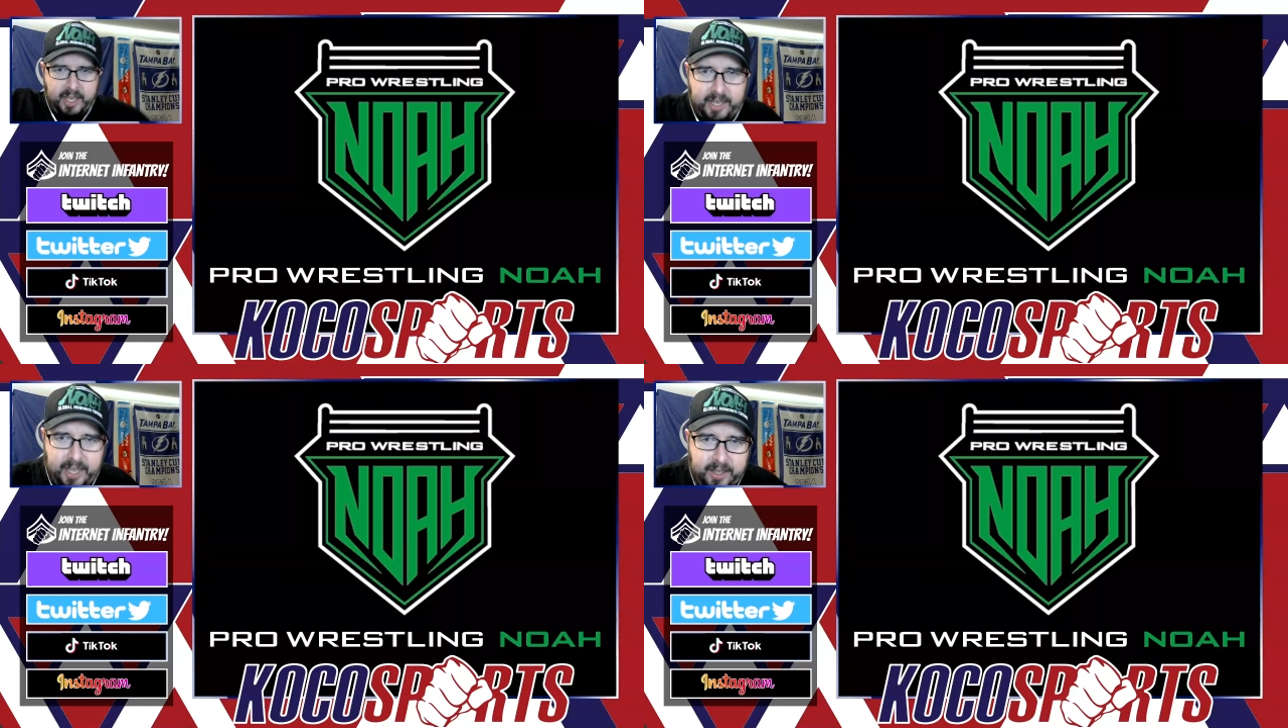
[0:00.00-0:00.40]

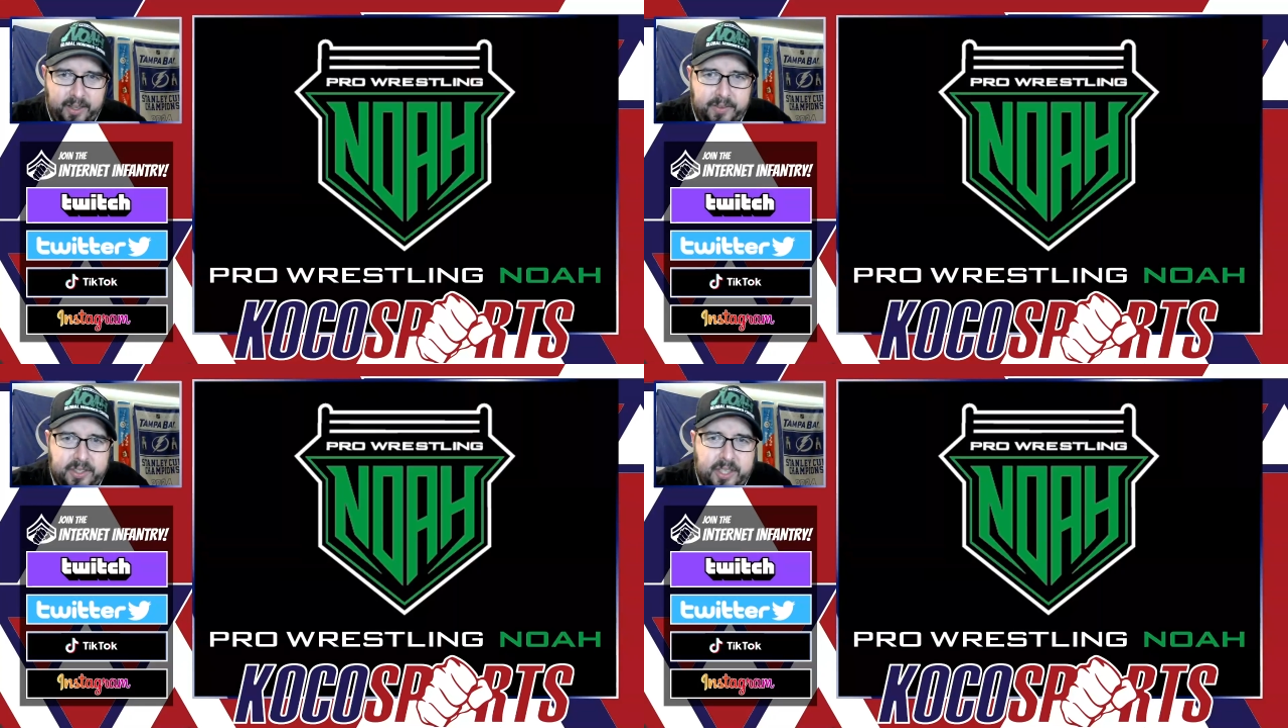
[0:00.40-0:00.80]
Yeah, I'd
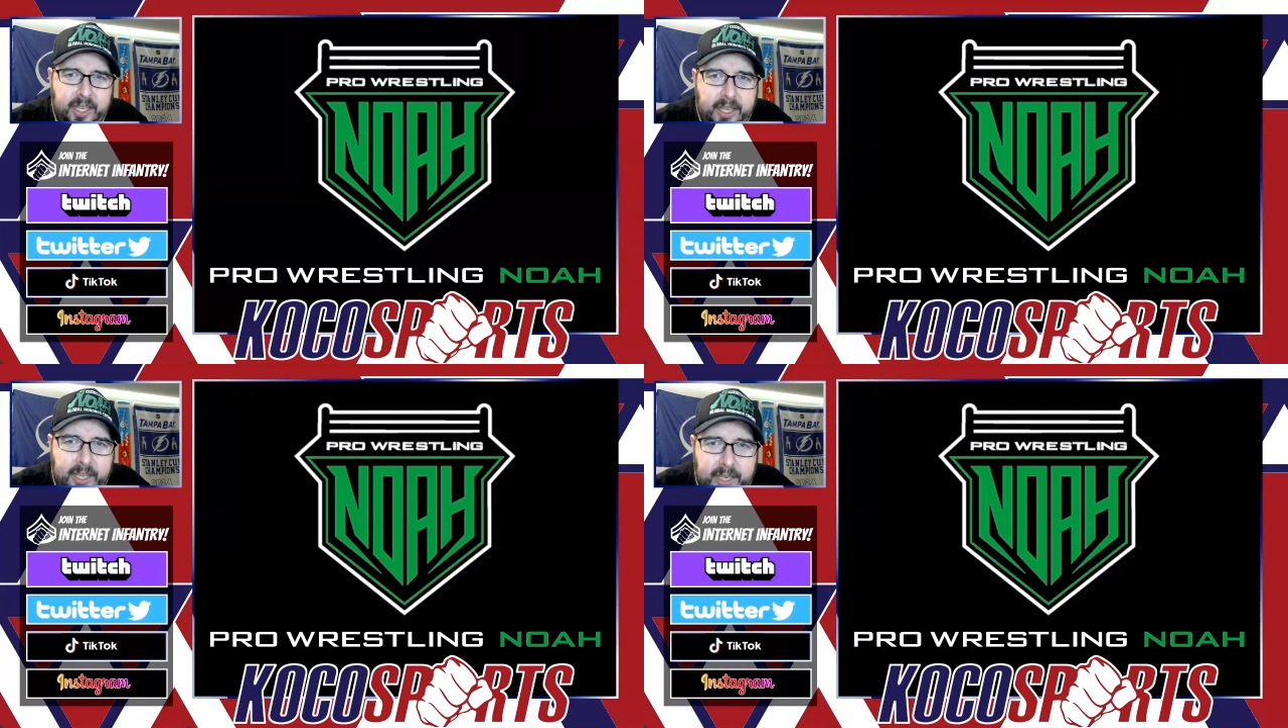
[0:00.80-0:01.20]
love to
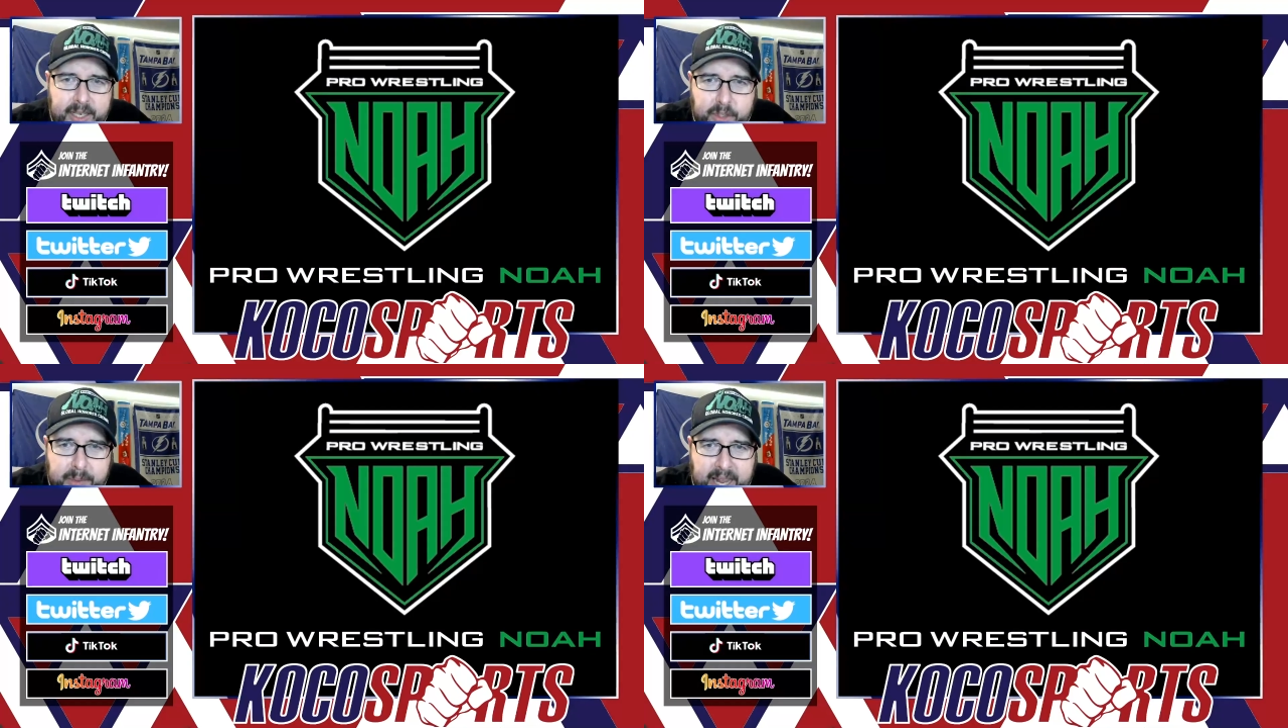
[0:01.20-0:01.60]
see
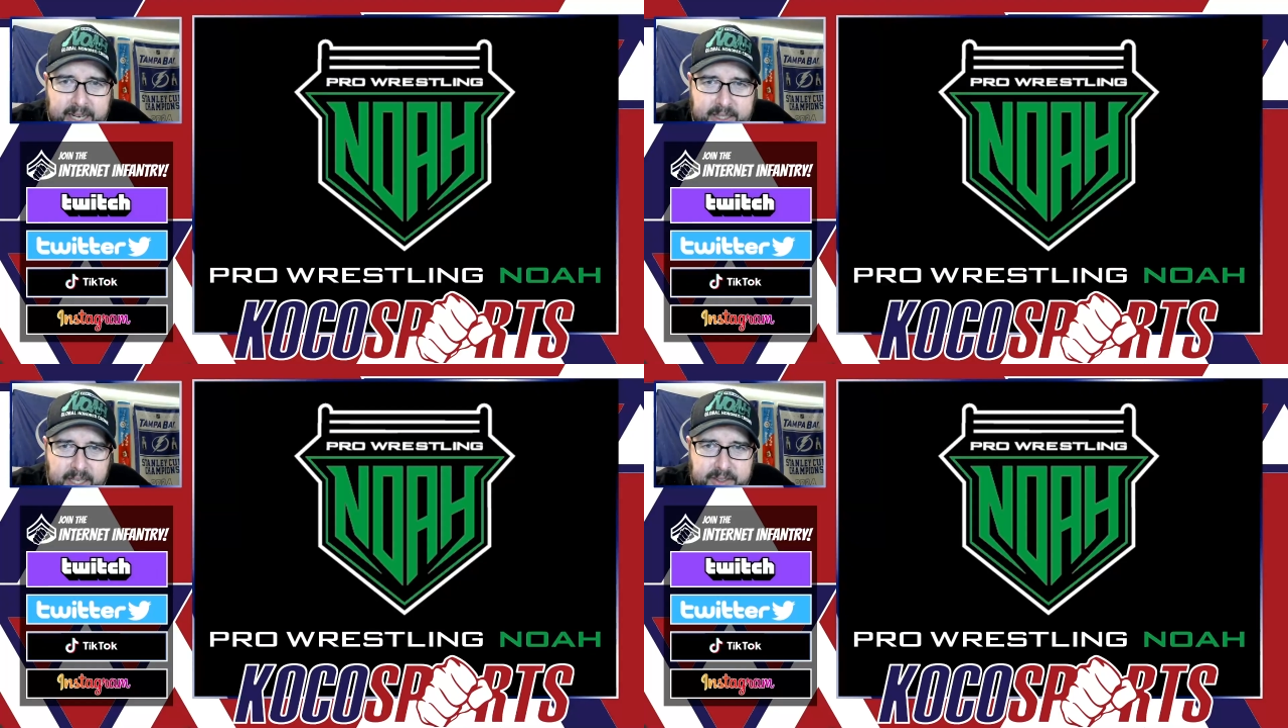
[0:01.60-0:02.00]
Ninja
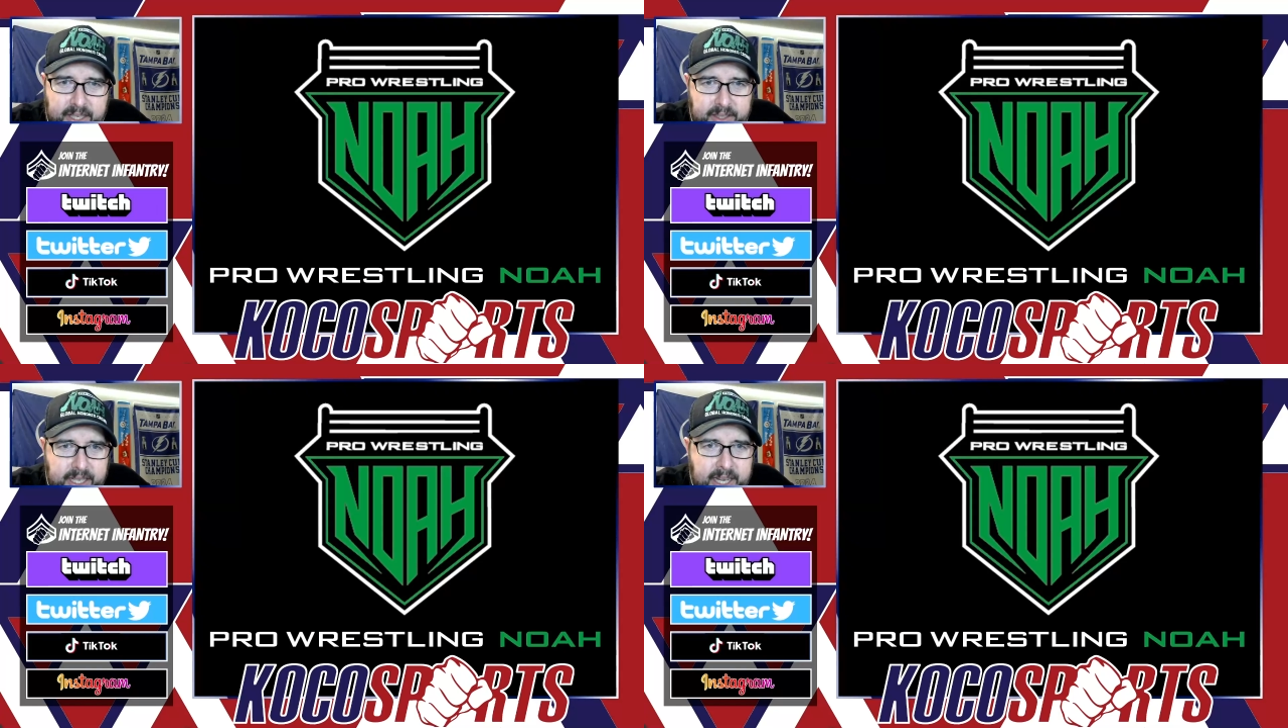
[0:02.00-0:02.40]
Mac,
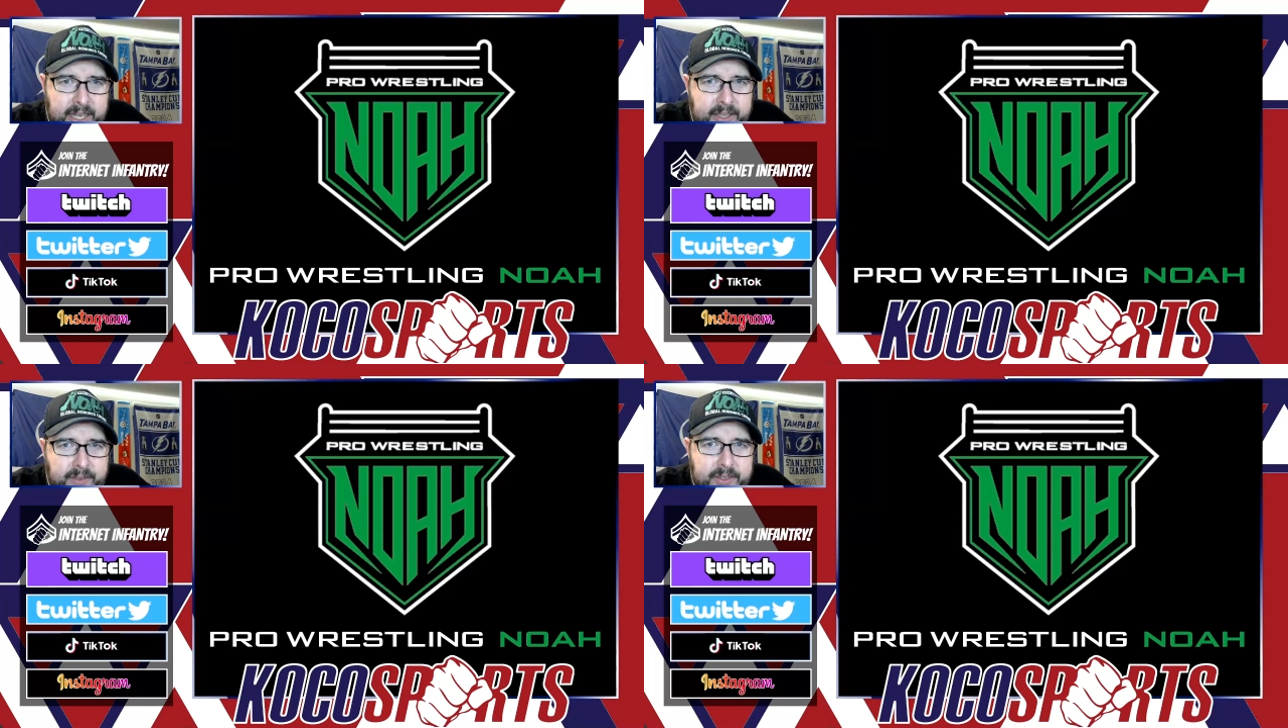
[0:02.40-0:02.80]
Dante
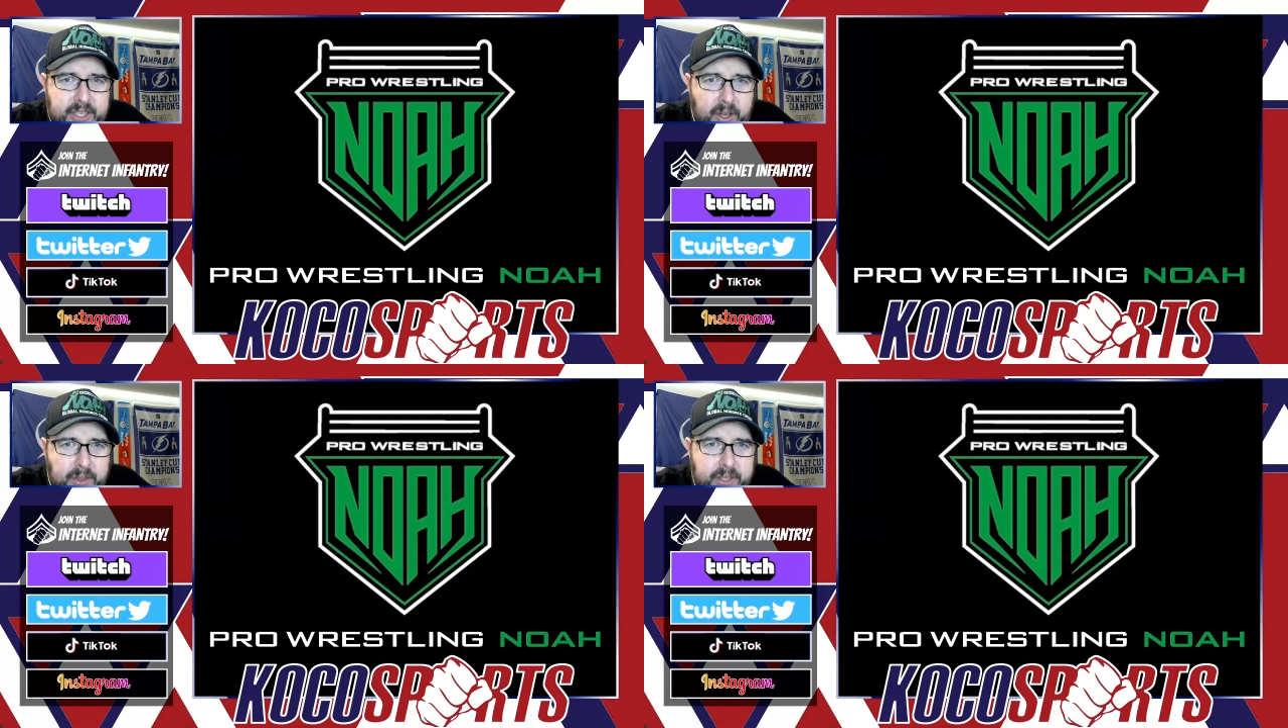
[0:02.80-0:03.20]
Leon. I'd love to
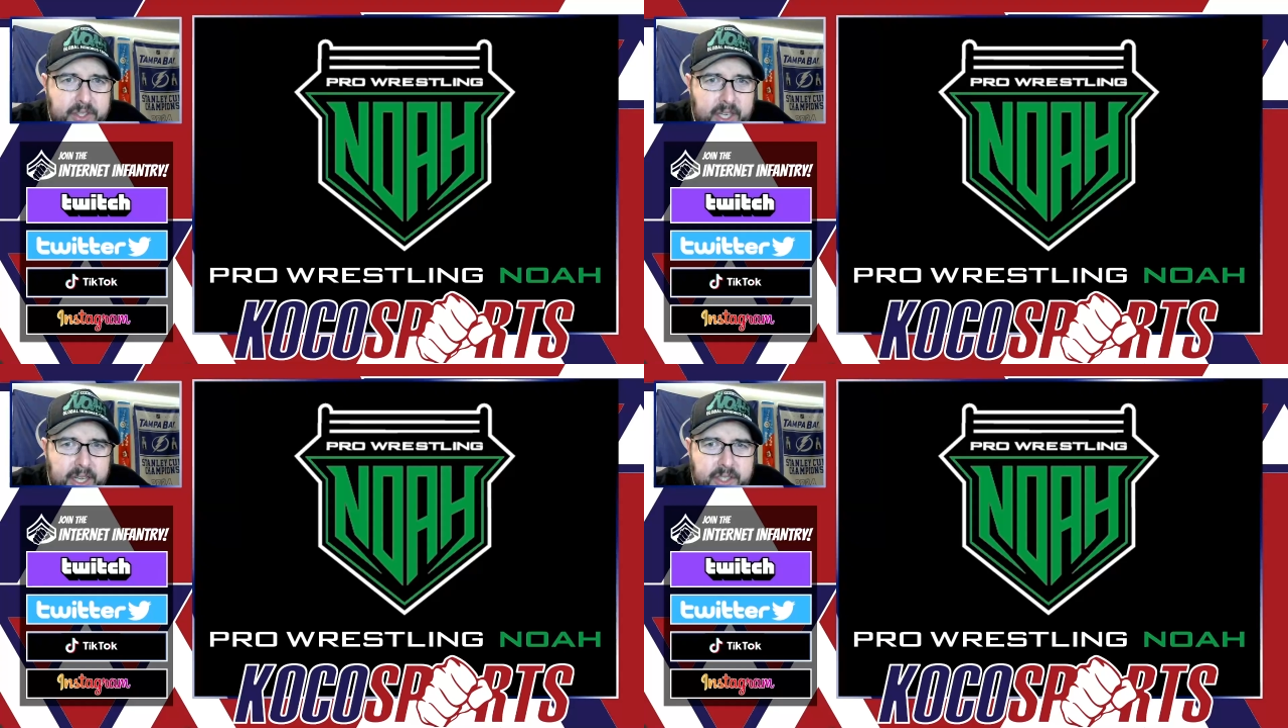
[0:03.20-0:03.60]
see all
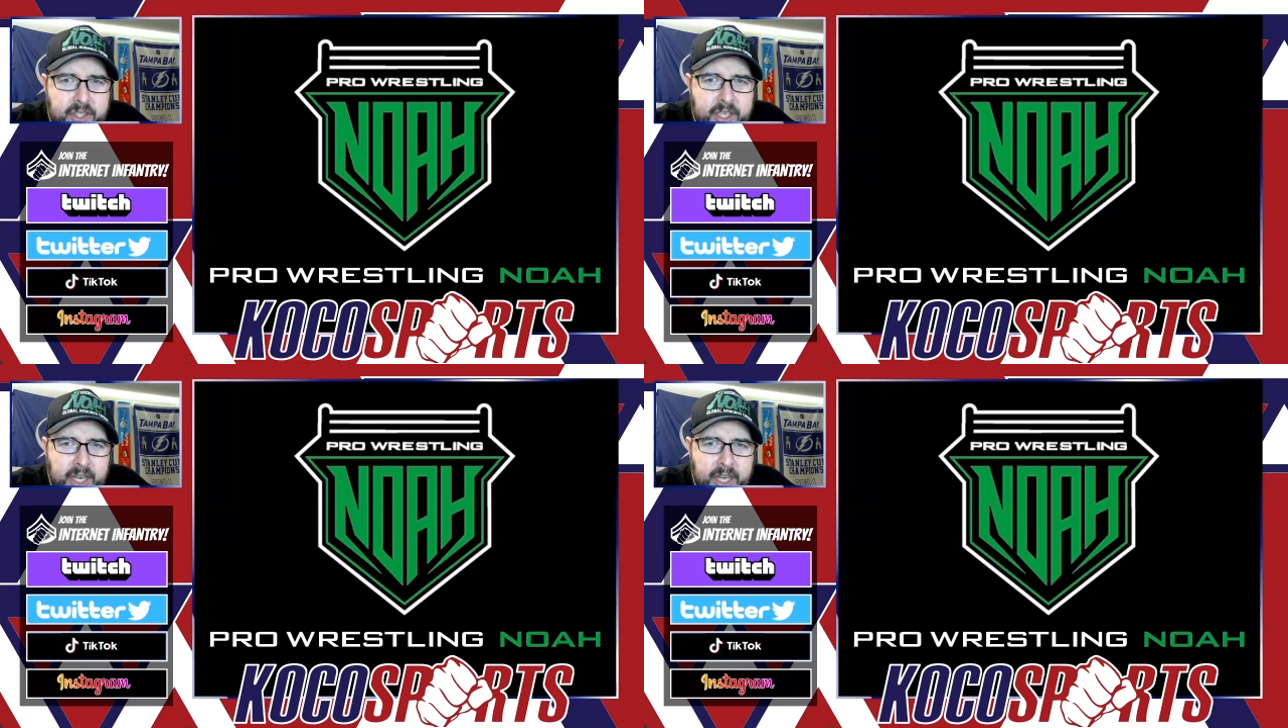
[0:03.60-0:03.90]
these guys.